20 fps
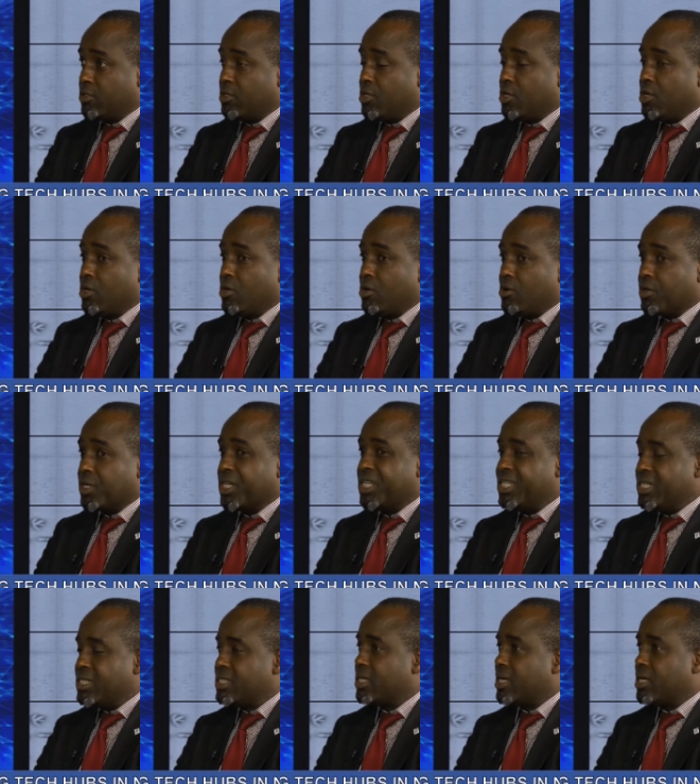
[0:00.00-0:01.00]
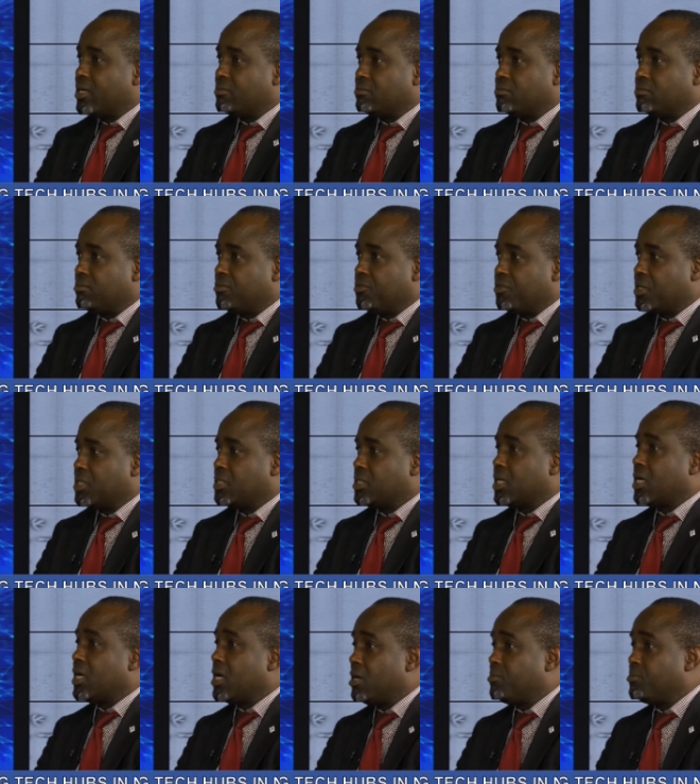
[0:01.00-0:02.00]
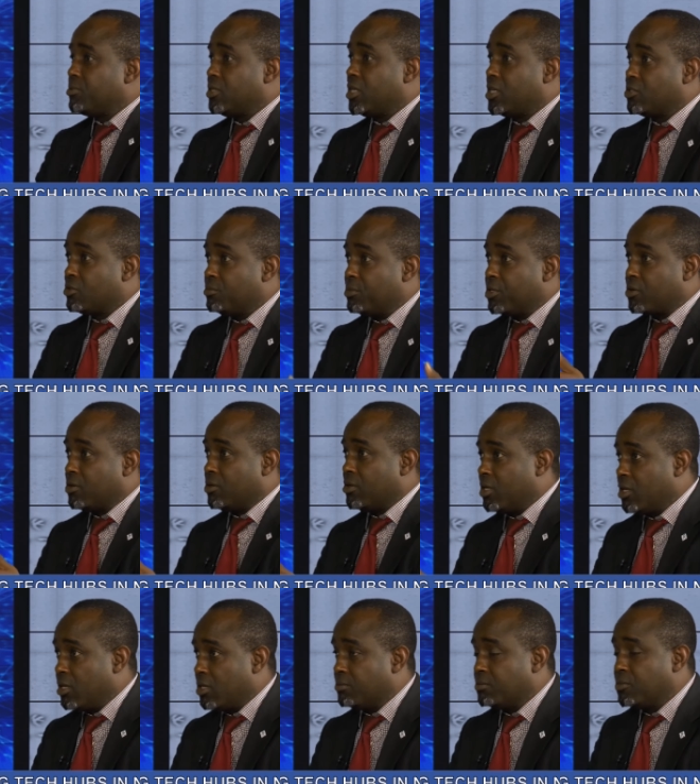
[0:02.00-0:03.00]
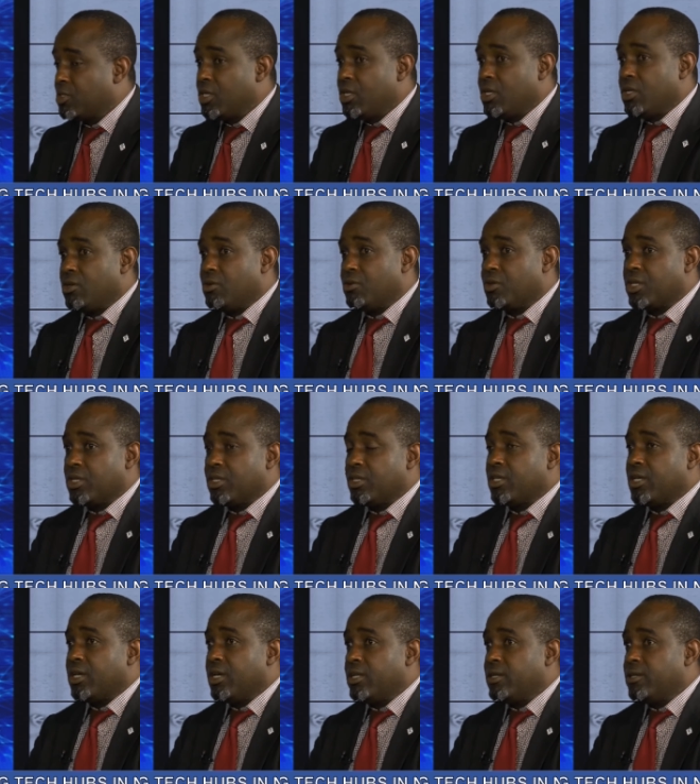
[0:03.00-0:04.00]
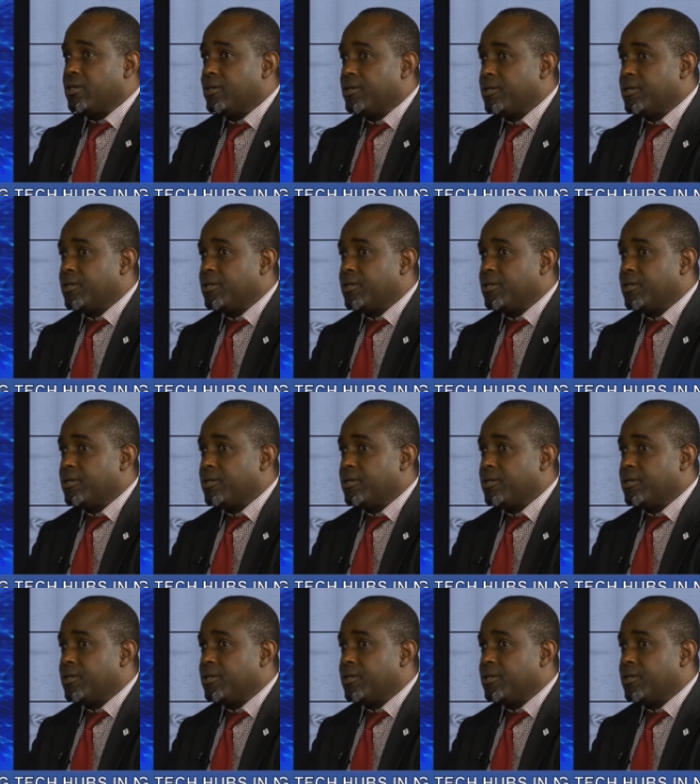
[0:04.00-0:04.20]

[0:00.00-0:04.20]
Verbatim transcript: Okay, these are things that happen that should be condemned. Okay, and